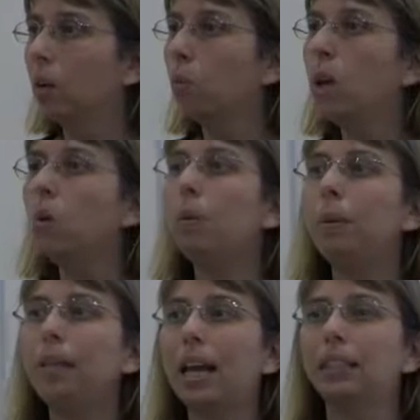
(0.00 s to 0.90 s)
We will
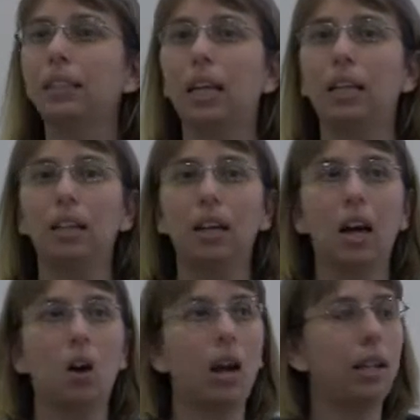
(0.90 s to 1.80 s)
be testing
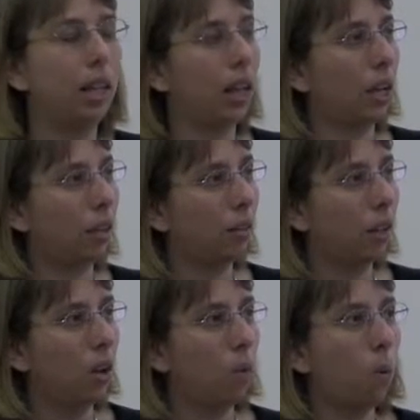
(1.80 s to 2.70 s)
our idea.
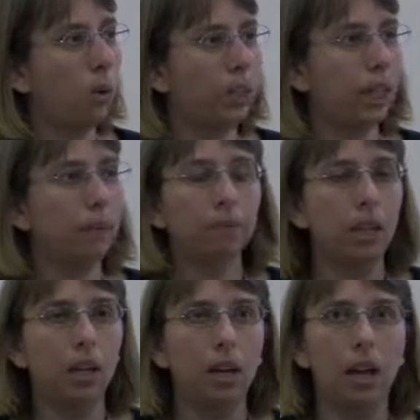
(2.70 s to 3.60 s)
We will see,
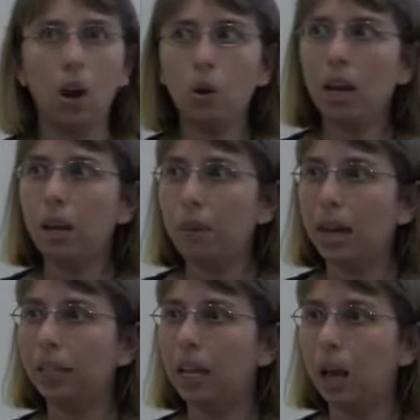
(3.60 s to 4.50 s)
how can I
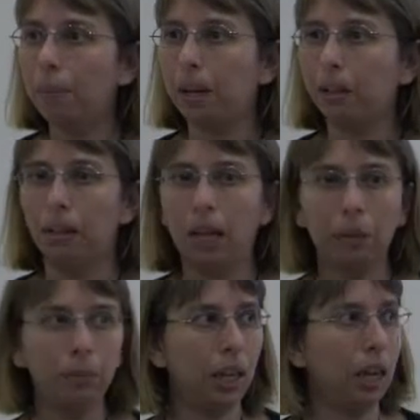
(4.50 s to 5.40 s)
make it happen?
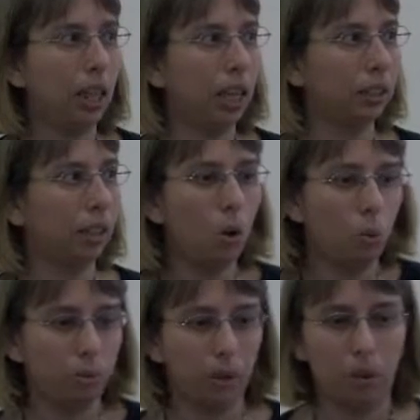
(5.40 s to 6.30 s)
Let me try this.
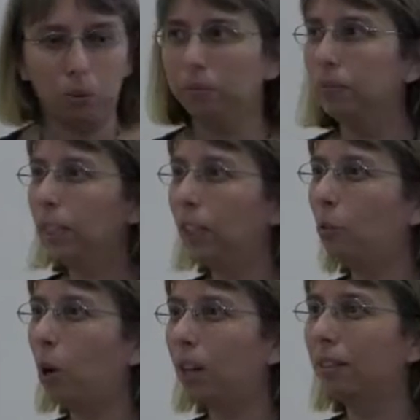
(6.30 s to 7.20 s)
Oh,
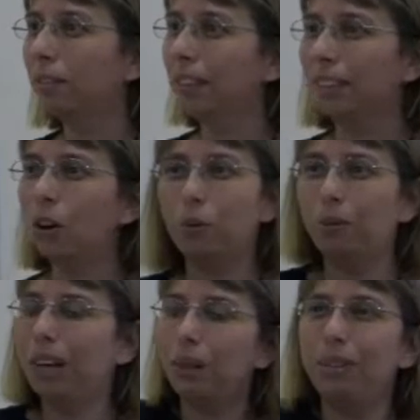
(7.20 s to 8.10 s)
didn't work. No,
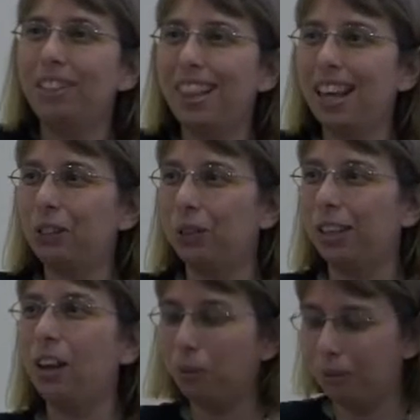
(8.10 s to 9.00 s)
let me try that
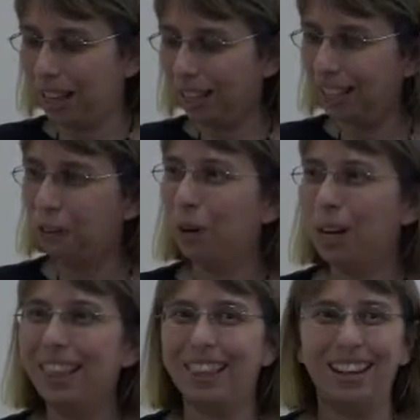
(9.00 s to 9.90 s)
one. Oh, that didn't
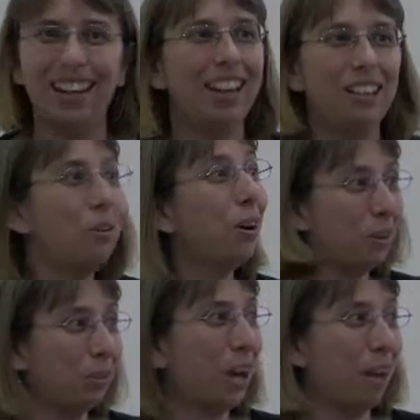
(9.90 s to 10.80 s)
work either. You are
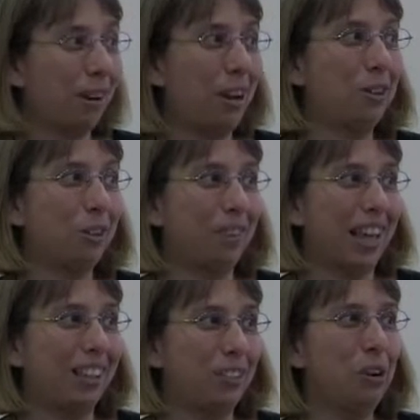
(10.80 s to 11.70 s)
going to have a lot of
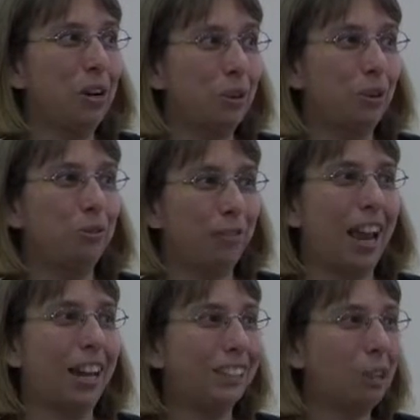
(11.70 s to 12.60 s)
that. You are going to
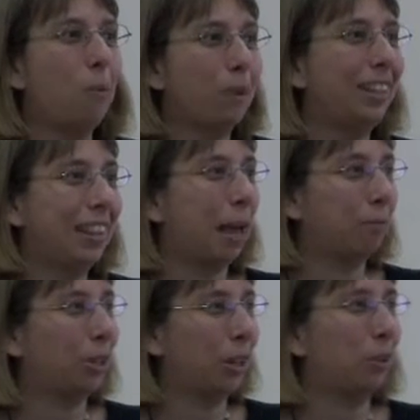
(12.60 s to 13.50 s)
fail so many
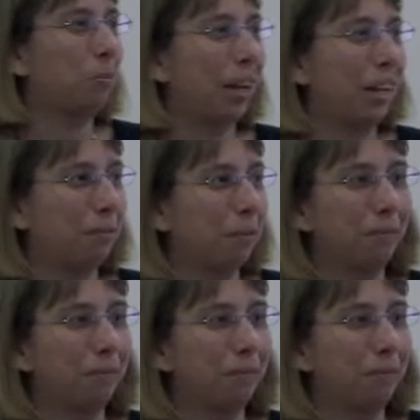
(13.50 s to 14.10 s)
times, you cannot believe.